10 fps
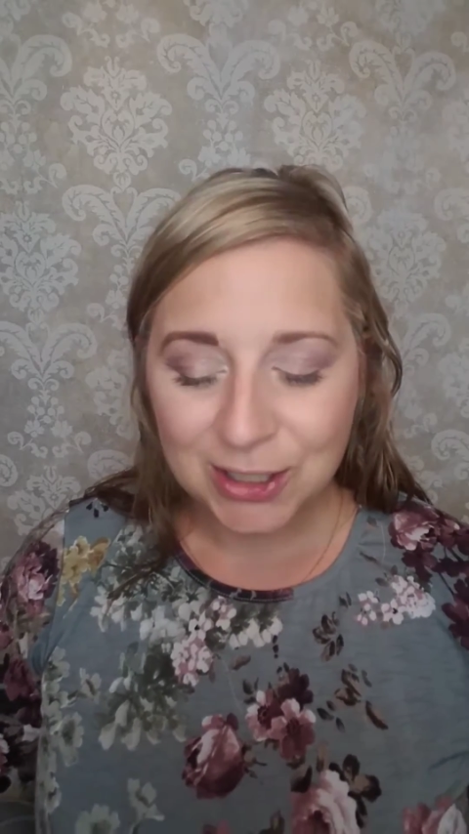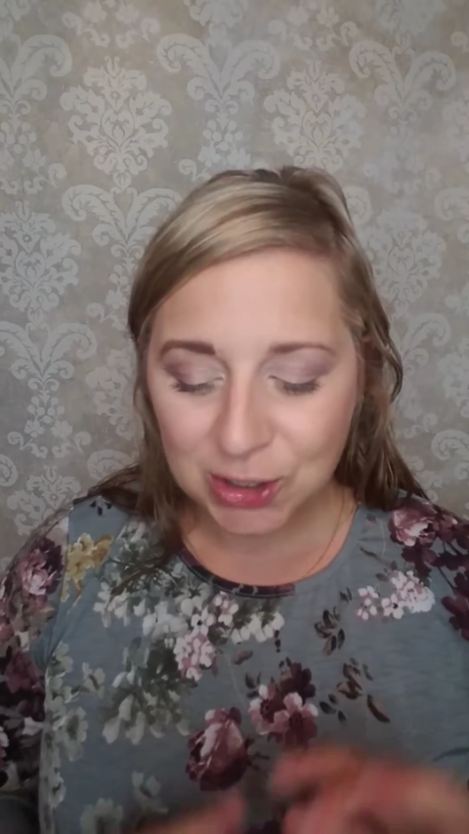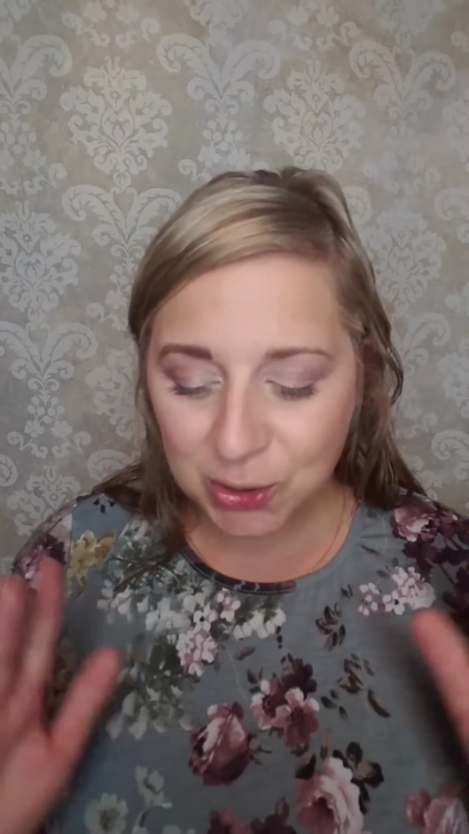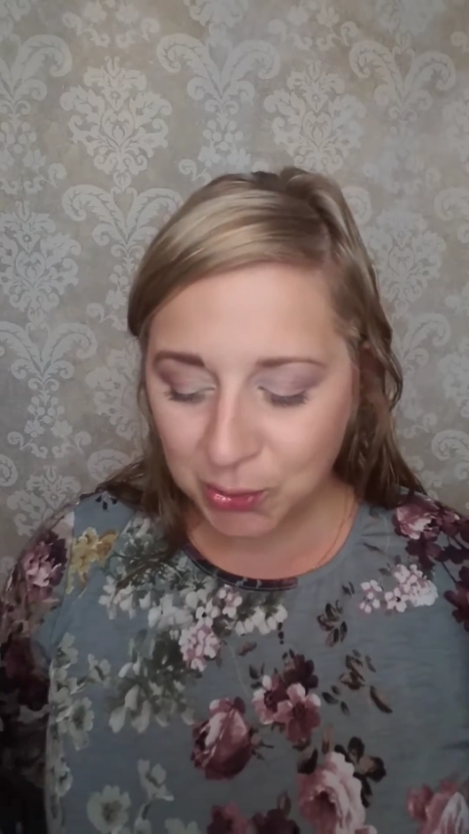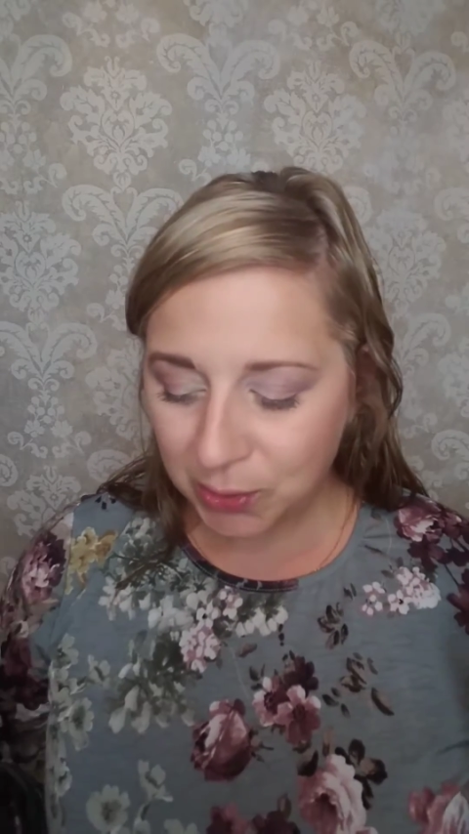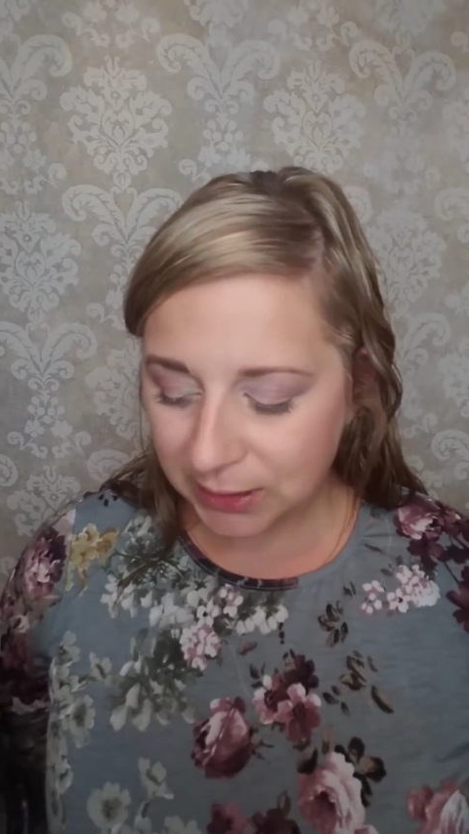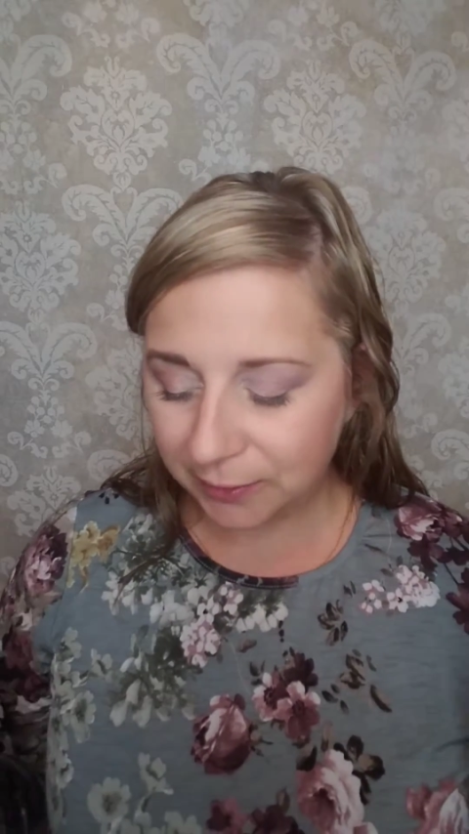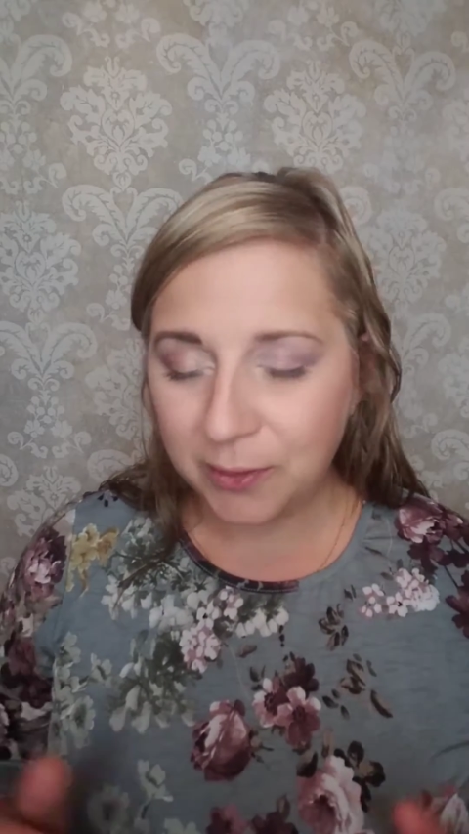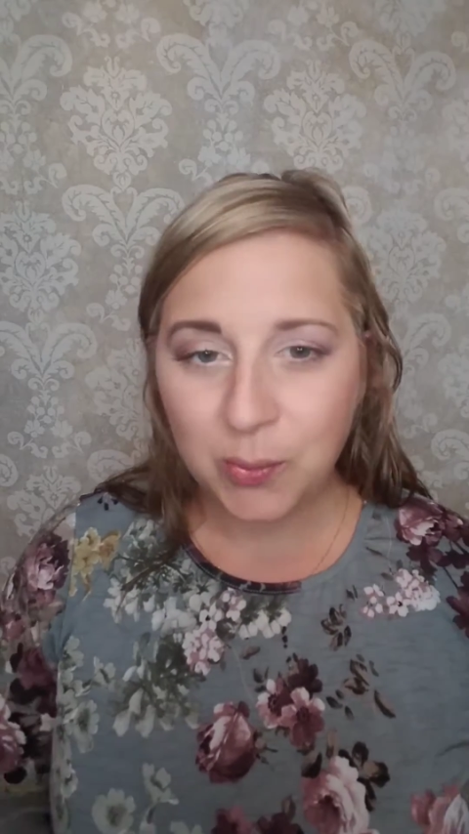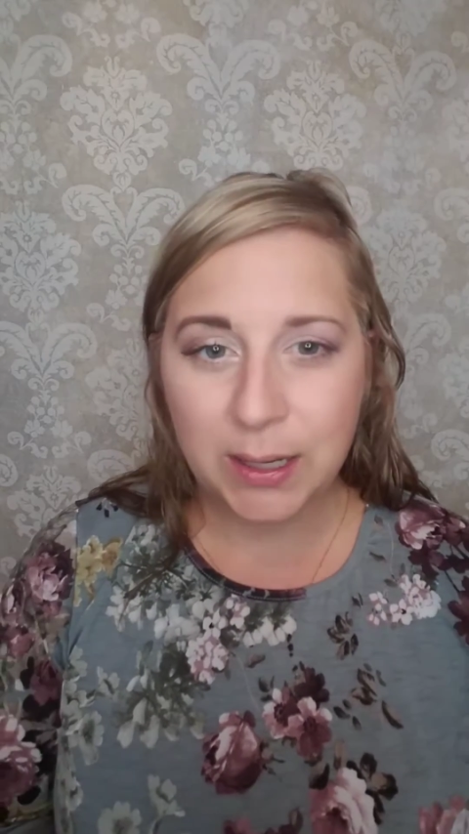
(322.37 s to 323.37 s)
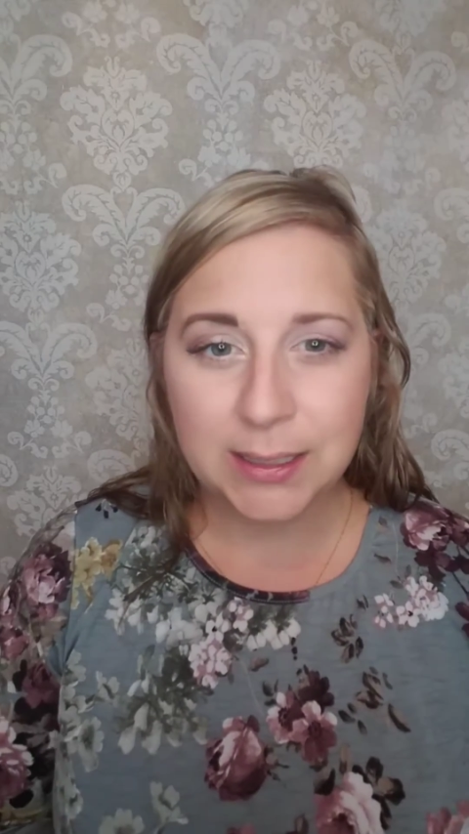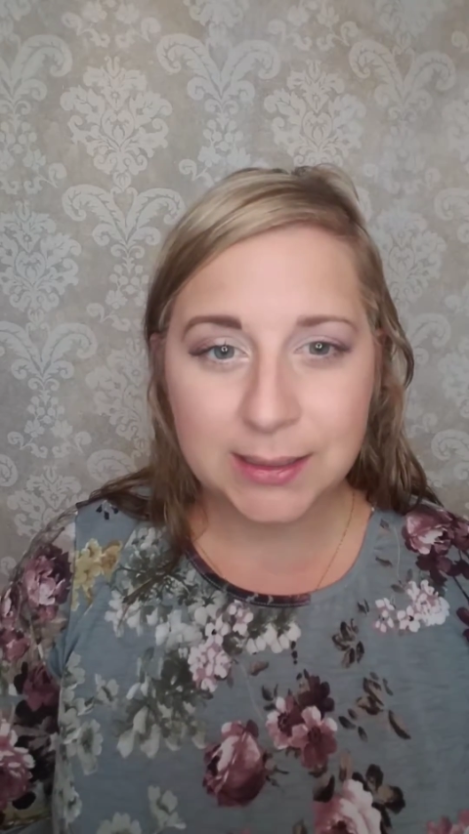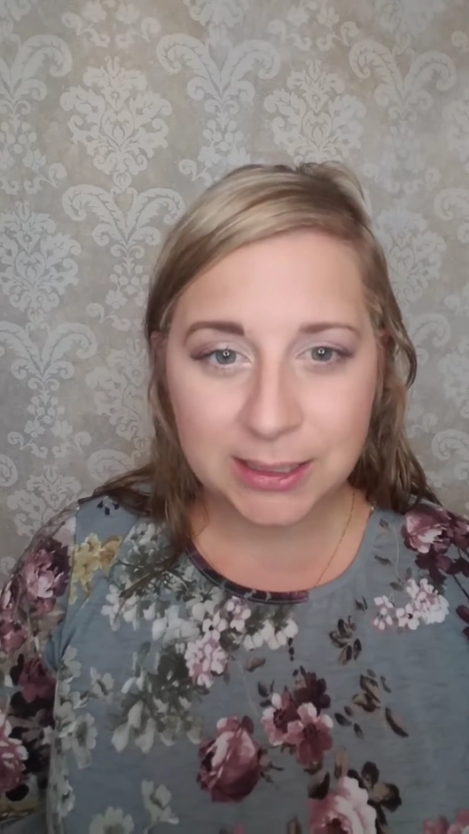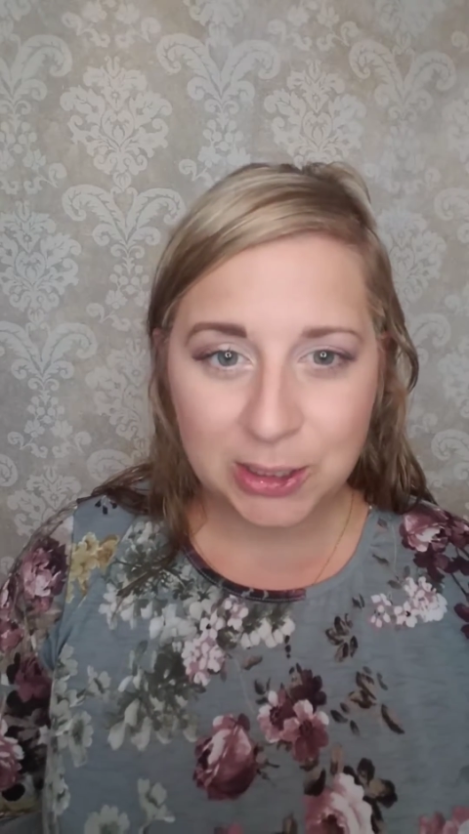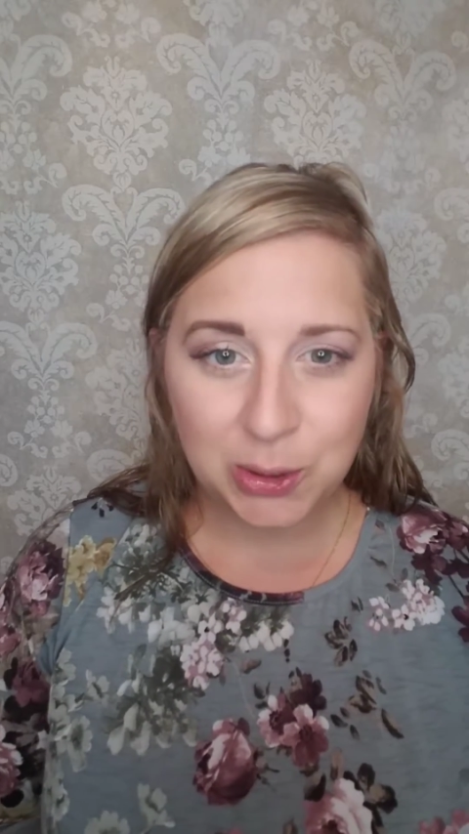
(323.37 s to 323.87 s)
2 different
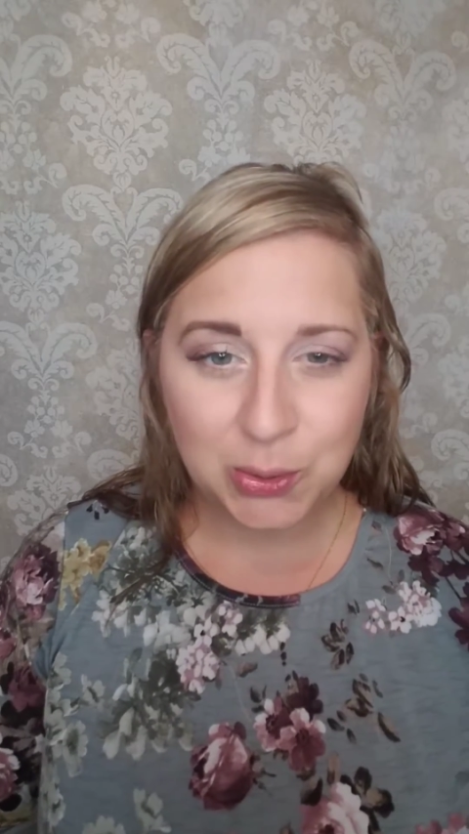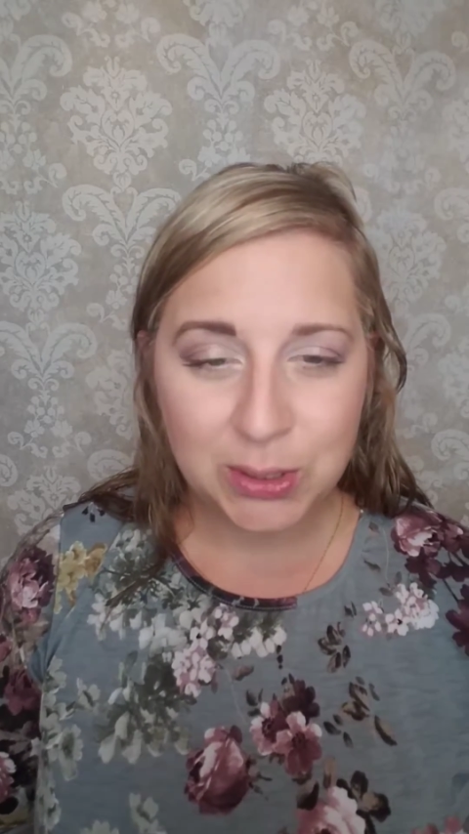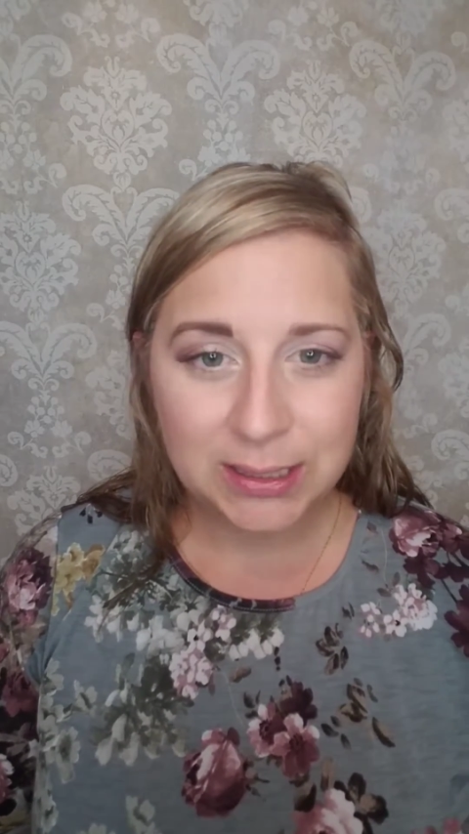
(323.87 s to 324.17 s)
ways to